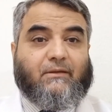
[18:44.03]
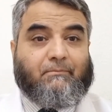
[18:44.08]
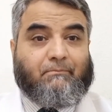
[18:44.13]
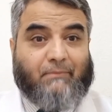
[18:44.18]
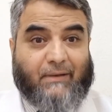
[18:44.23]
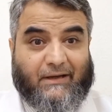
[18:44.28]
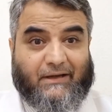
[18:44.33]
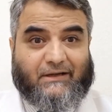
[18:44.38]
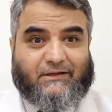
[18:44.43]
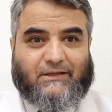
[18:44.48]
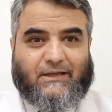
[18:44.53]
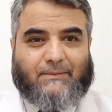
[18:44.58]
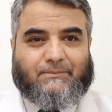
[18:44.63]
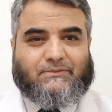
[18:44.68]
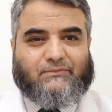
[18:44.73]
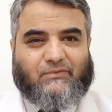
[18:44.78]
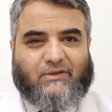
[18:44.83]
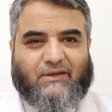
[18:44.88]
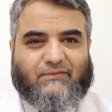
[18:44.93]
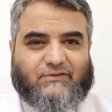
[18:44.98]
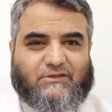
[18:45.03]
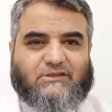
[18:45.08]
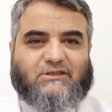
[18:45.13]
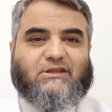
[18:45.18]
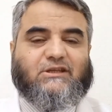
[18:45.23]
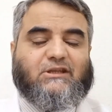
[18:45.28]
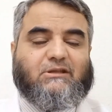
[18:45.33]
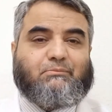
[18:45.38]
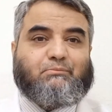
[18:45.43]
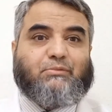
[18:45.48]
many times we have
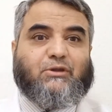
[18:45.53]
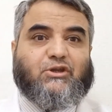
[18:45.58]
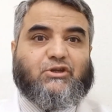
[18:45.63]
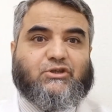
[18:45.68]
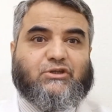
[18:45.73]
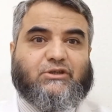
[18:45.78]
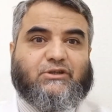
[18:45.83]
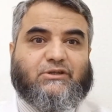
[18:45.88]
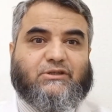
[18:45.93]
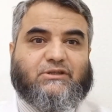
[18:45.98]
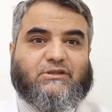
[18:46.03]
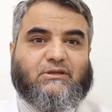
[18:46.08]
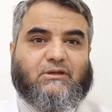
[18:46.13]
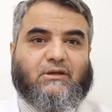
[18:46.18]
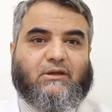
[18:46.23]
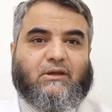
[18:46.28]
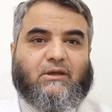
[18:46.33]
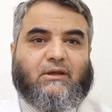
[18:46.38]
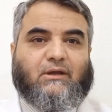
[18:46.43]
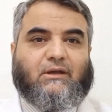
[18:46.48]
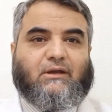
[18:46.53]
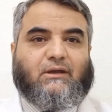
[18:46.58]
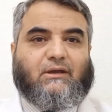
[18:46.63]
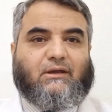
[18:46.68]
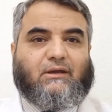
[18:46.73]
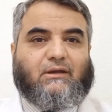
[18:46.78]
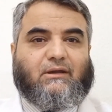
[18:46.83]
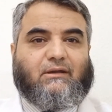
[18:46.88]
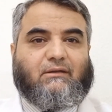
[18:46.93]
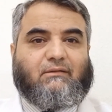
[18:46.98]
seen patients
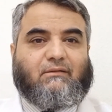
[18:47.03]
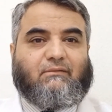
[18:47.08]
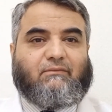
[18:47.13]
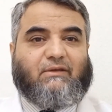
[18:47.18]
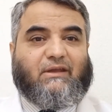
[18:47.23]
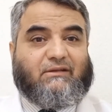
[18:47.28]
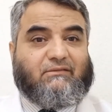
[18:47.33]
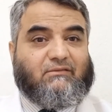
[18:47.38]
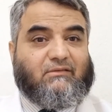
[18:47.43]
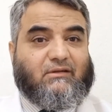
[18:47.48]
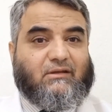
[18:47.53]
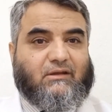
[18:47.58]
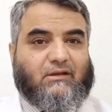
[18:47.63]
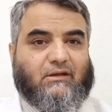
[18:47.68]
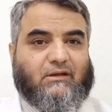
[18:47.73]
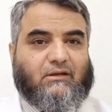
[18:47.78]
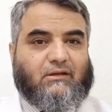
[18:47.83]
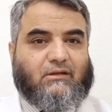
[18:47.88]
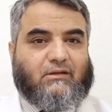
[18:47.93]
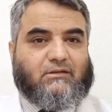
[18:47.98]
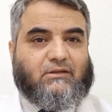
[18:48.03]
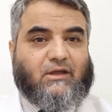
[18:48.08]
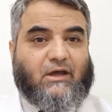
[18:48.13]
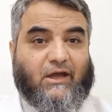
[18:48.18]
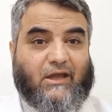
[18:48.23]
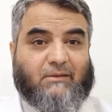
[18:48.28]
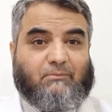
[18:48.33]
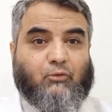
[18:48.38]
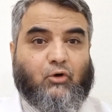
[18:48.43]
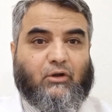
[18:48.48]
when the
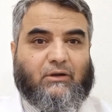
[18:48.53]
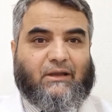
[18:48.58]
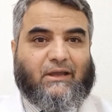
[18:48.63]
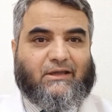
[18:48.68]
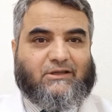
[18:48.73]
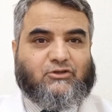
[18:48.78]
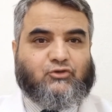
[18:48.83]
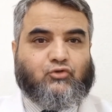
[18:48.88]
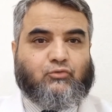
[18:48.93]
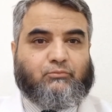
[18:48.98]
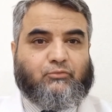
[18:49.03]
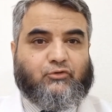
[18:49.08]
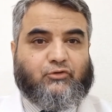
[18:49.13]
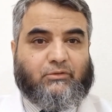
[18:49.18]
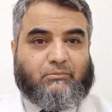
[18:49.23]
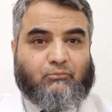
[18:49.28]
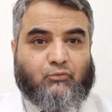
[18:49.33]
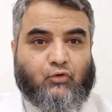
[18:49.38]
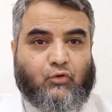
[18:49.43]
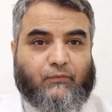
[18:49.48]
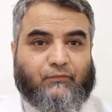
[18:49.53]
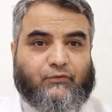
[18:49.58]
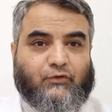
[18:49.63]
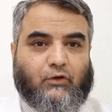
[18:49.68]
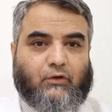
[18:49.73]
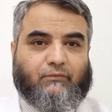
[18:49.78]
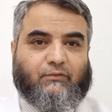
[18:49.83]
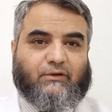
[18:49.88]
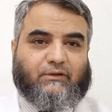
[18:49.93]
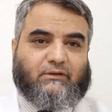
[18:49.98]
eyeball has to be removed
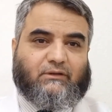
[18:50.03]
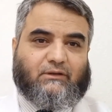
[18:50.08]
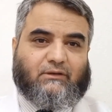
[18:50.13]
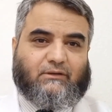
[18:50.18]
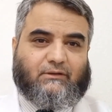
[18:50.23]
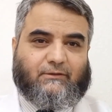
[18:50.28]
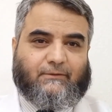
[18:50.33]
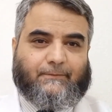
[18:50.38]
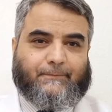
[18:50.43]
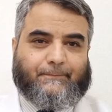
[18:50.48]
over there.